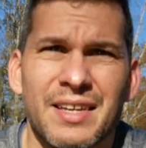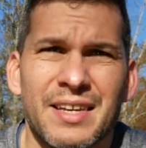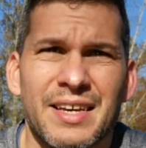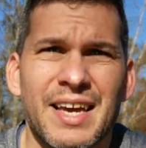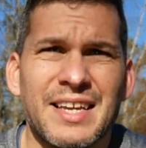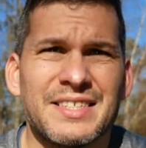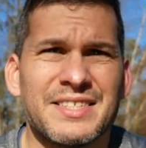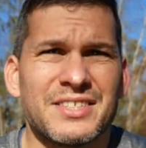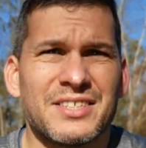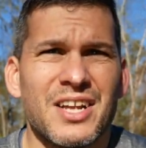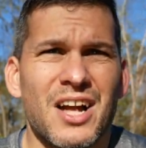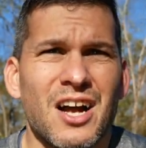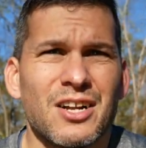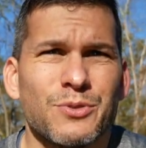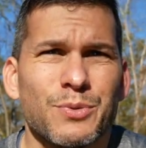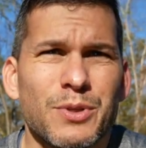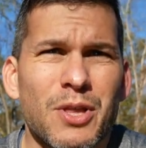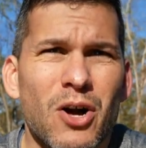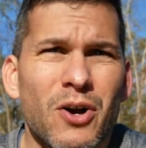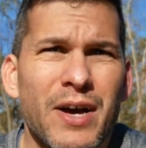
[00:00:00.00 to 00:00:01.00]
It's stocked
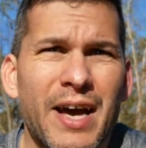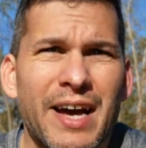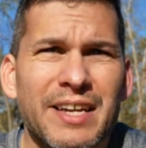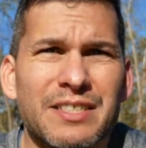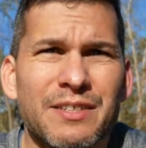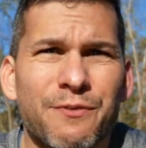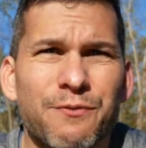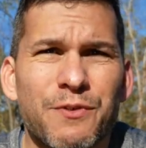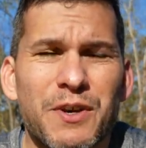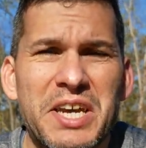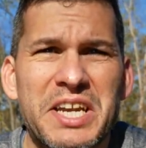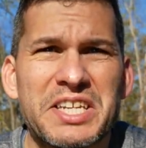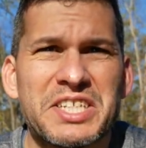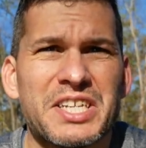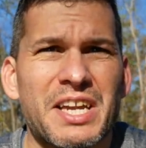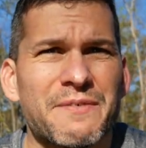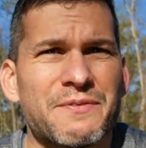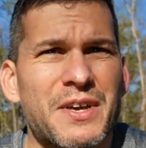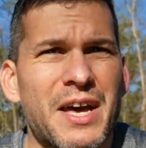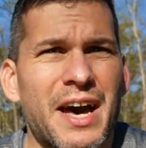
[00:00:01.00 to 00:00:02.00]
with all kinds of
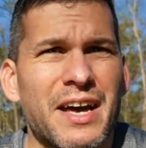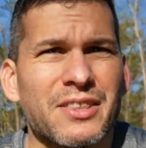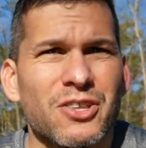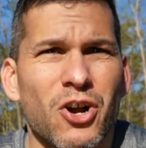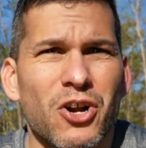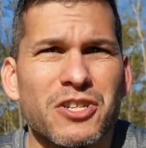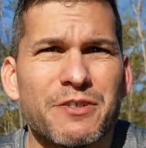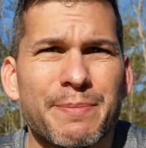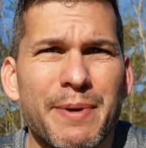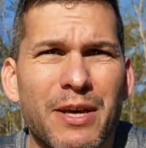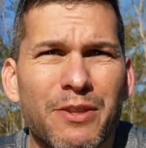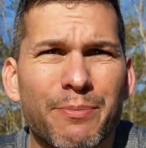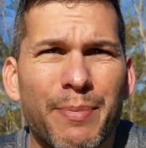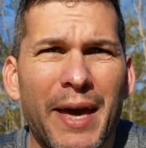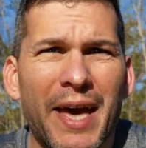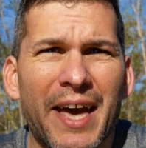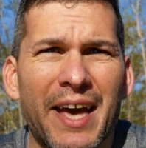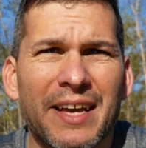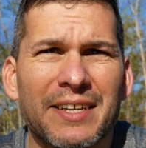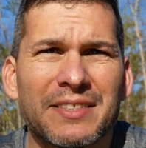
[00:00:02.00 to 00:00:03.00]
fish. I've got largemouth
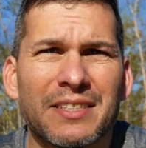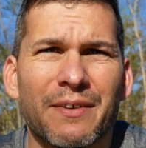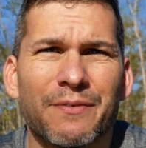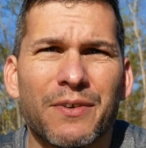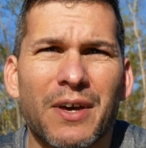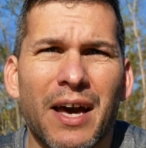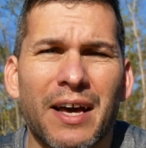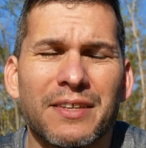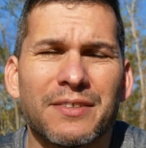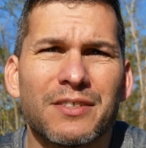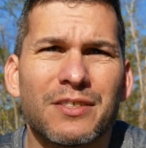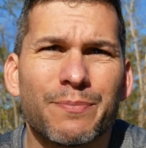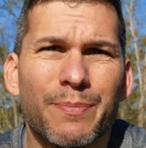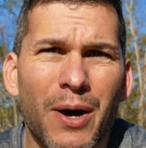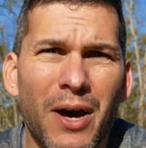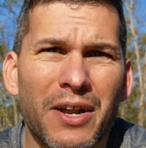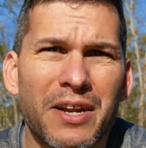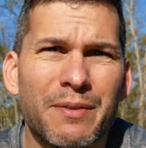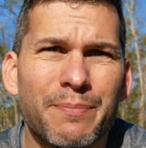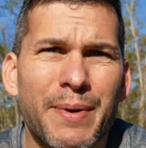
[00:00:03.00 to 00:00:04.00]
bass, I've got
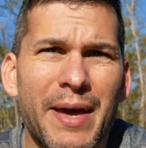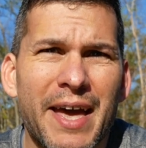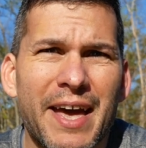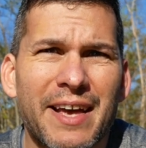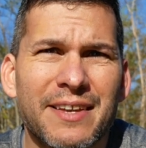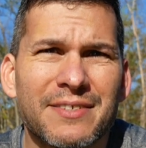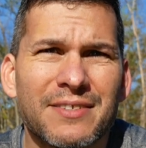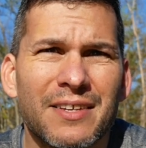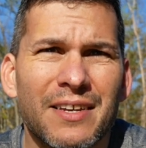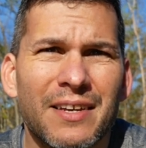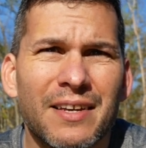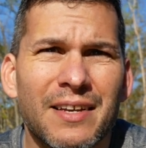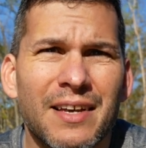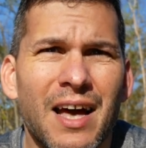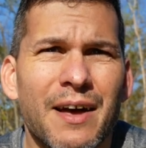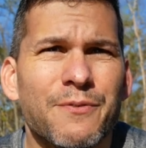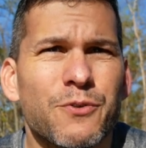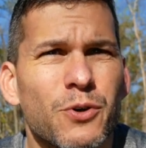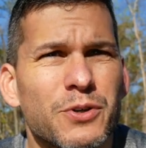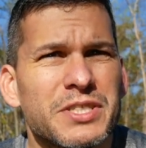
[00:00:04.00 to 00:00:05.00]
spotted bass,
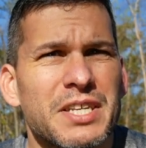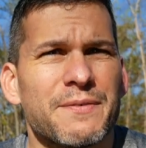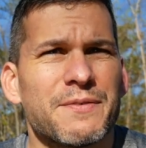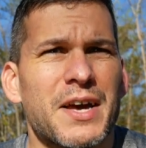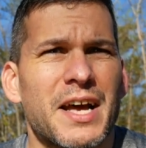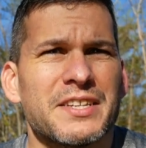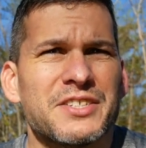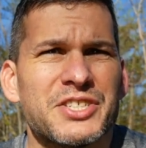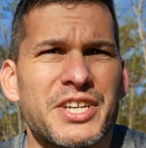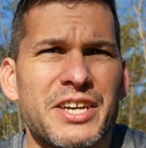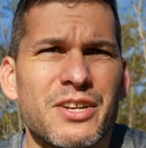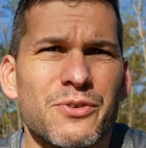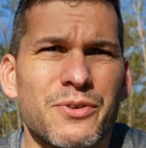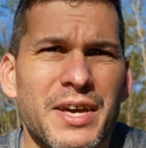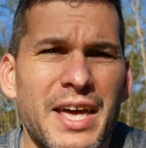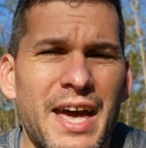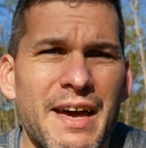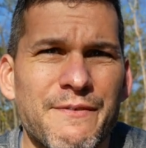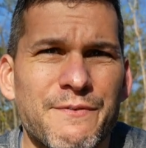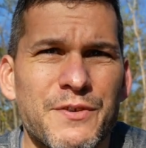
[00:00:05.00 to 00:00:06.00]
of course, I've got channel
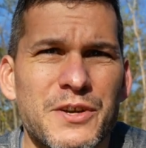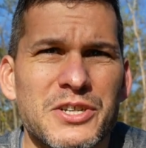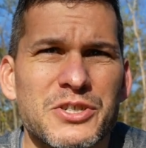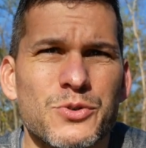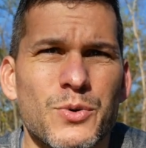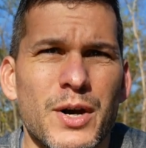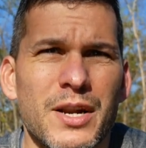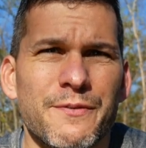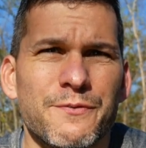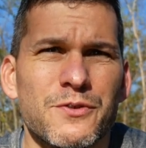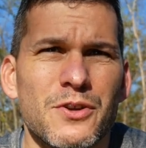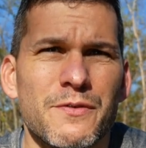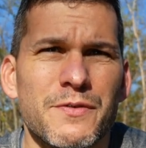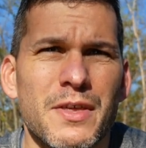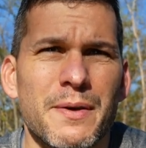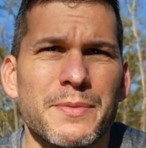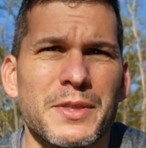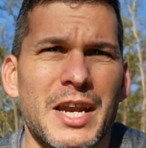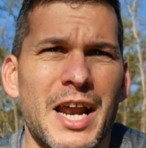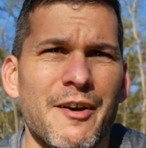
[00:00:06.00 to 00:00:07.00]
catfish, quite a few of
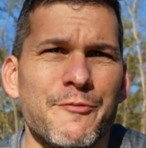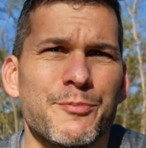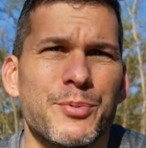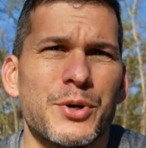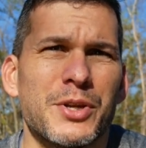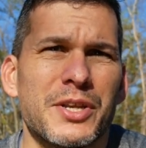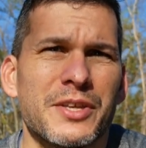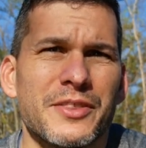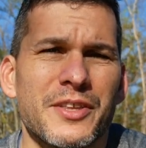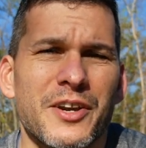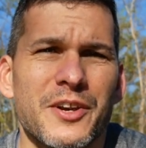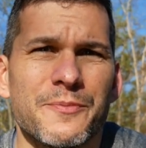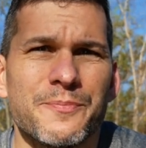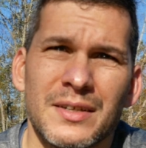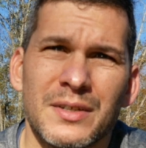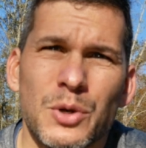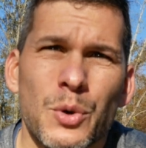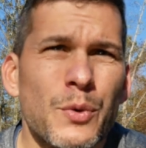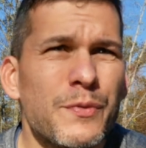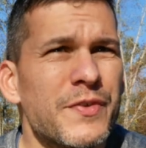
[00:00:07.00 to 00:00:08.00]
them that I've put in there.
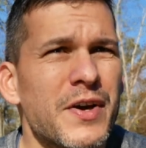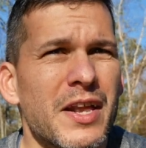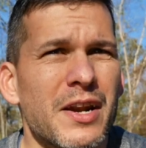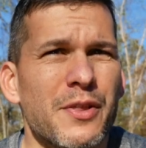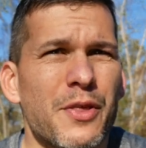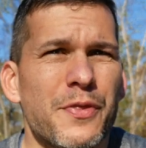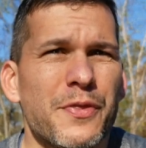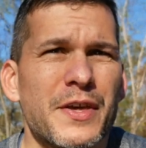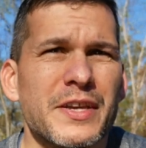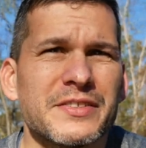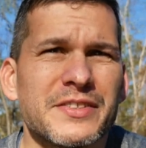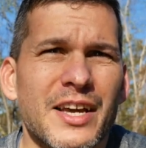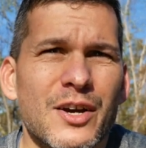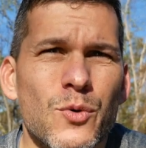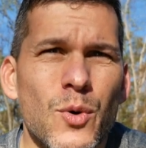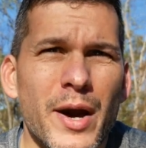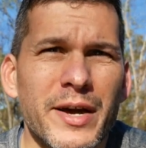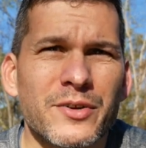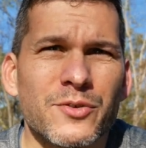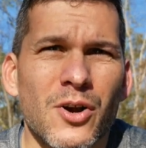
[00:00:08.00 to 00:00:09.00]
We've got other things like
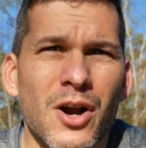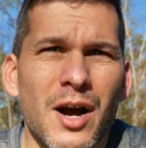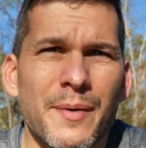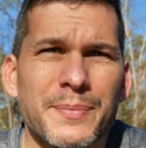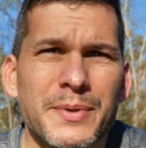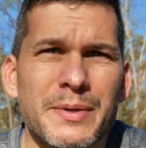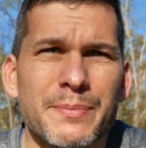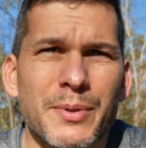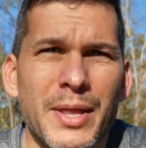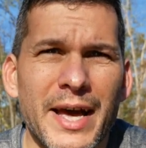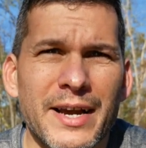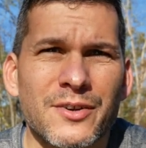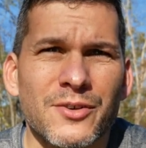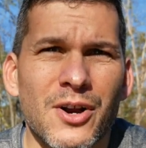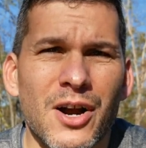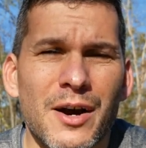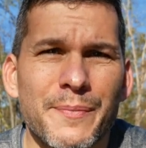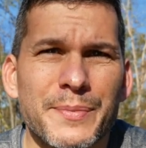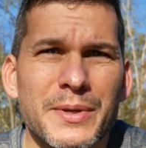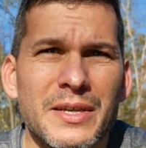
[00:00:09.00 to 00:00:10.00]
white crappie, black
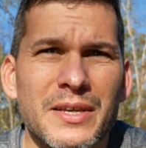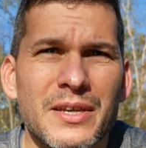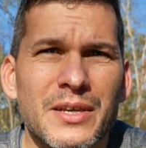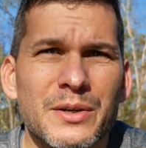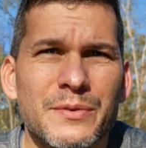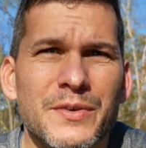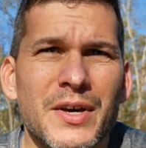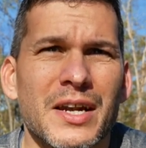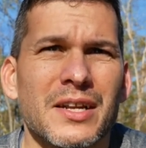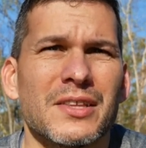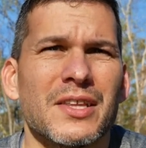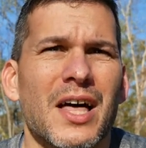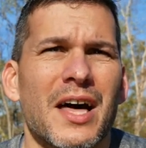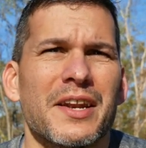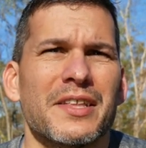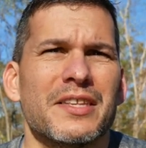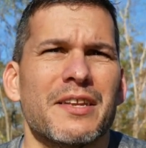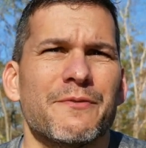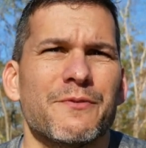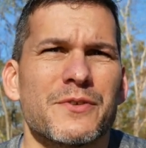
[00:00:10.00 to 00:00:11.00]
crappie. We've got a lot
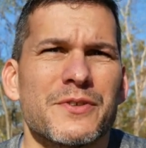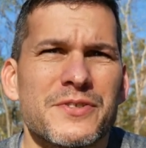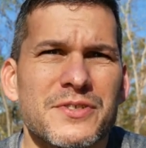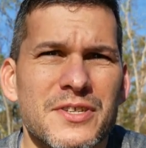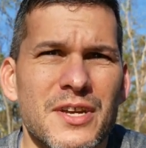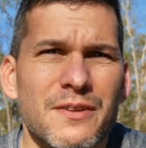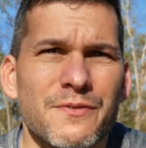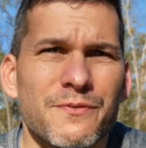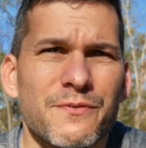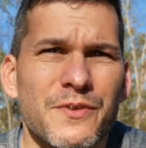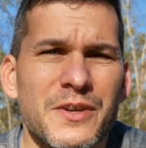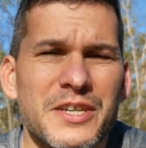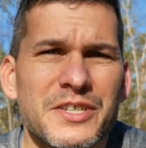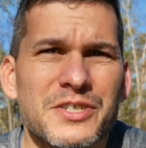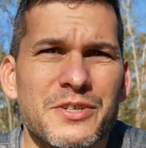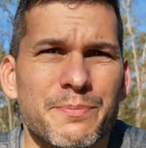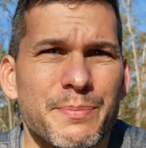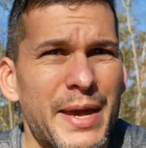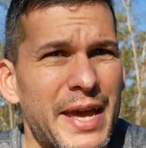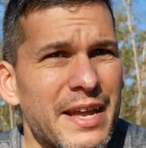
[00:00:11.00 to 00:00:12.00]
of different
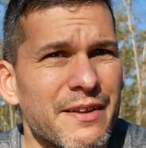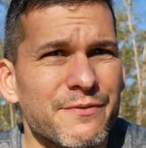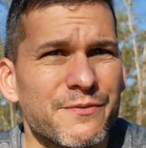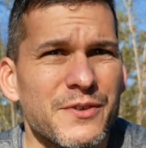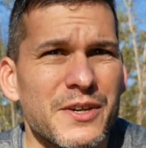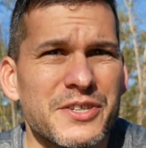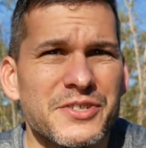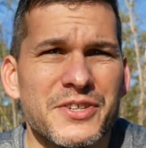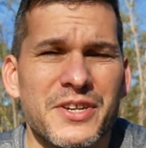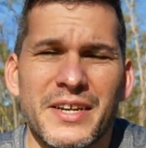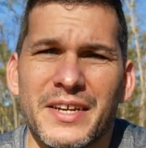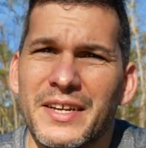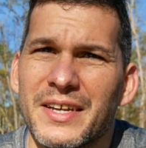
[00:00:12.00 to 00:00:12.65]
sunfish, panfish.